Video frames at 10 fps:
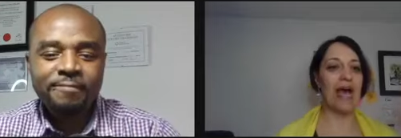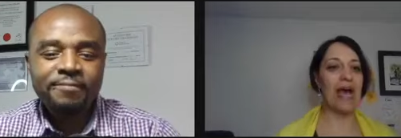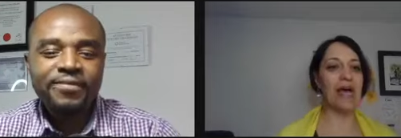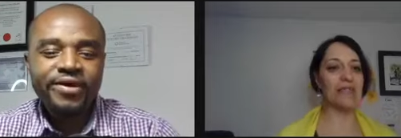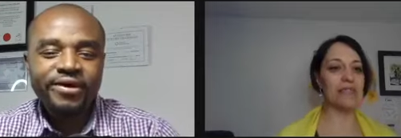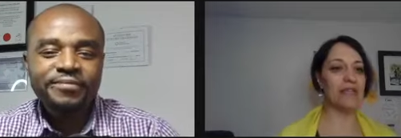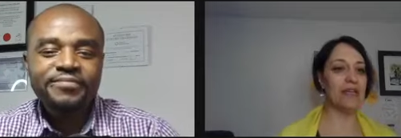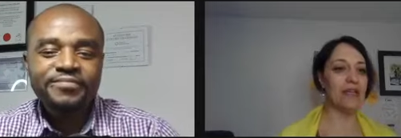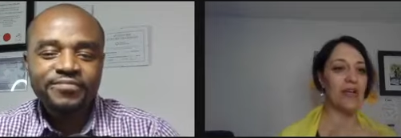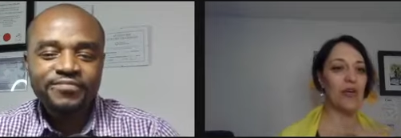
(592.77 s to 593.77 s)
Speaker 1: ask yeah.
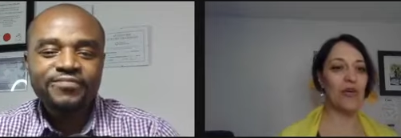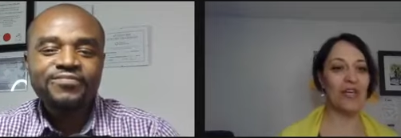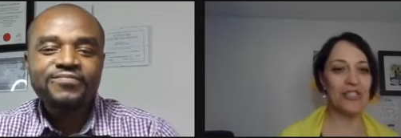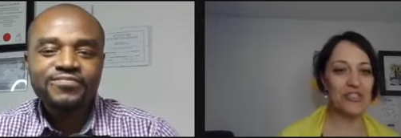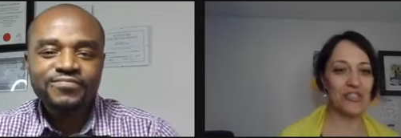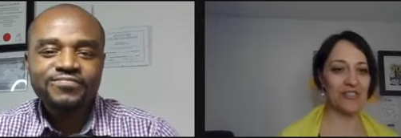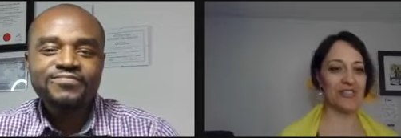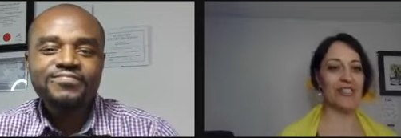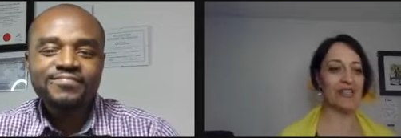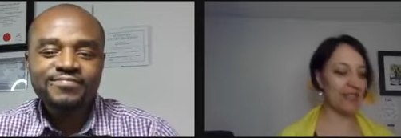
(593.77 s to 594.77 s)
questions
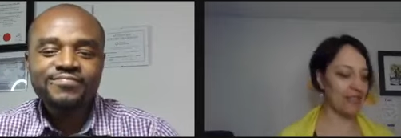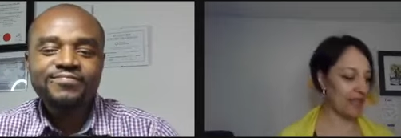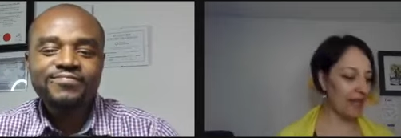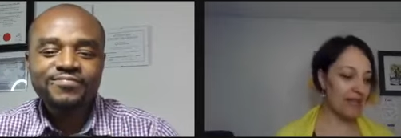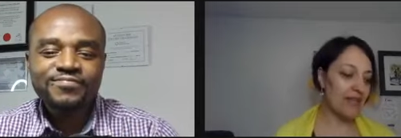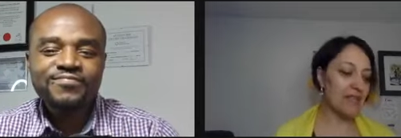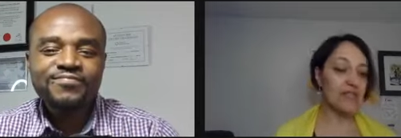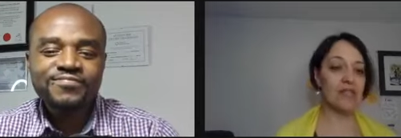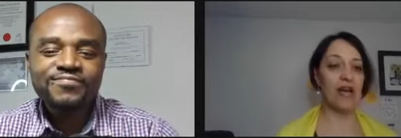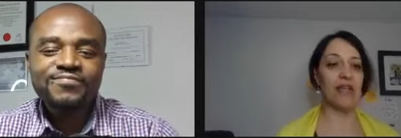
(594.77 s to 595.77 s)
and and then
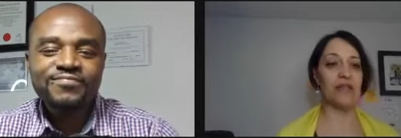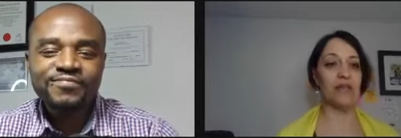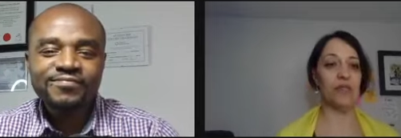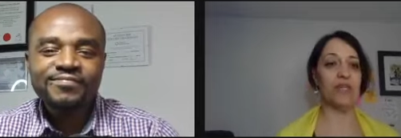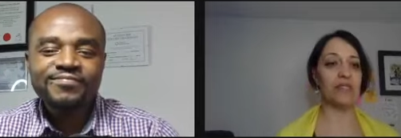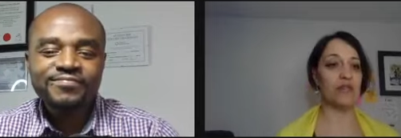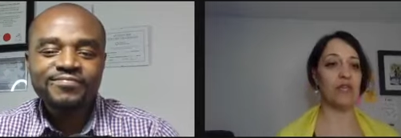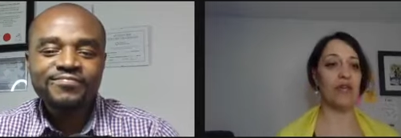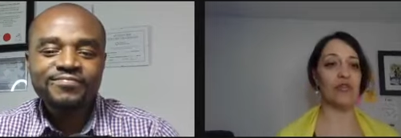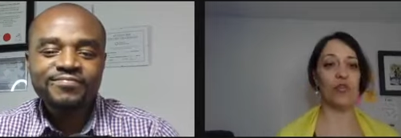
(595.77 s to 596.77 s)
decide based on
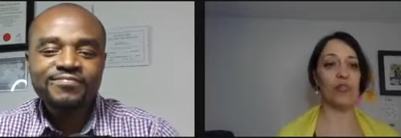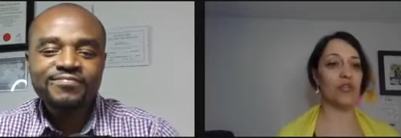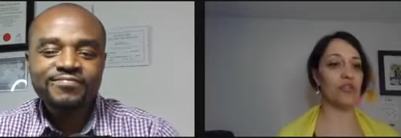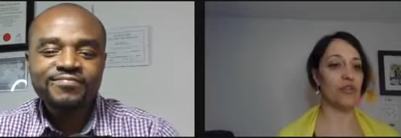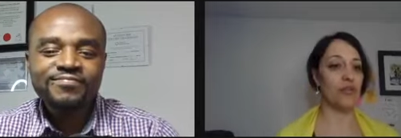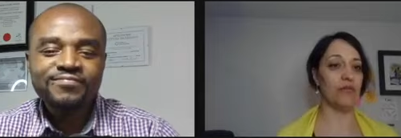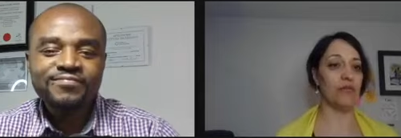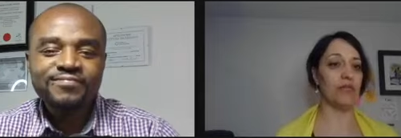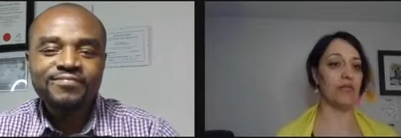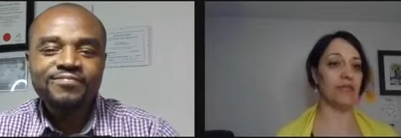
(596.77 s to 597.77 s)
that no pressure
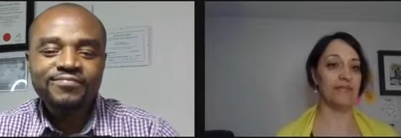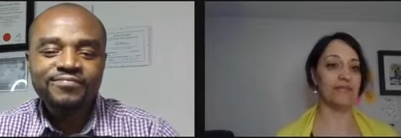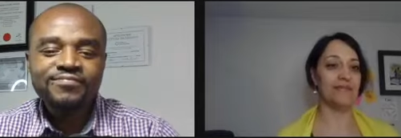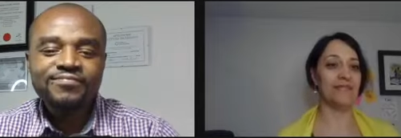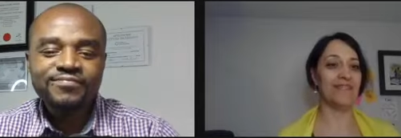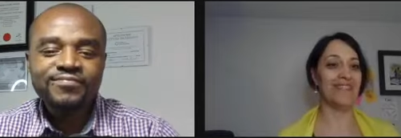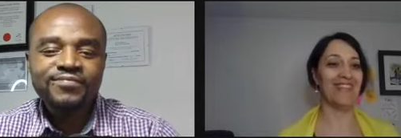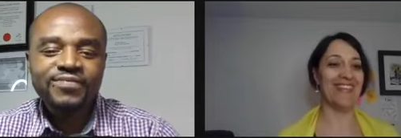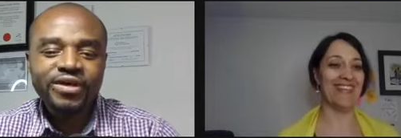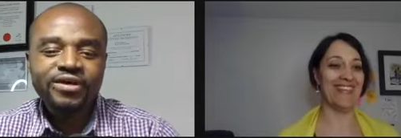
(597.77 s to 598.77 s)
really
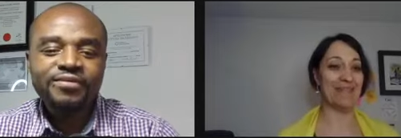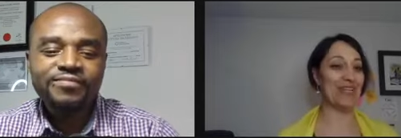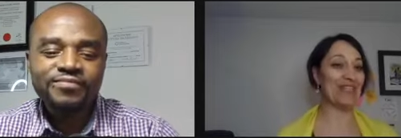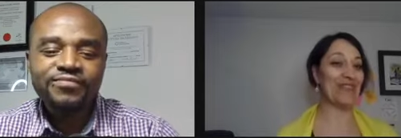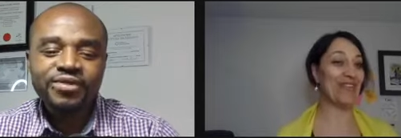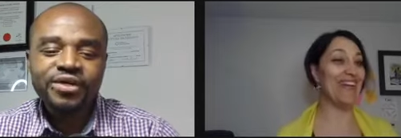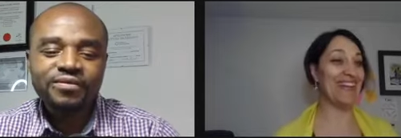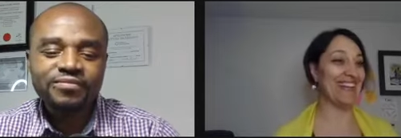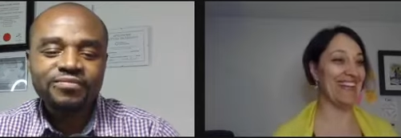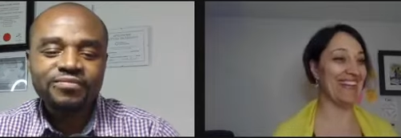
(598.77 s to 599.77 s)
Speaker 2: yeah it's
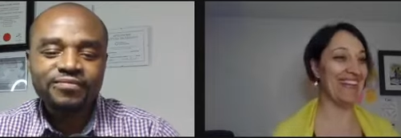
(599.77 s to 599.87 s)
fun yeah.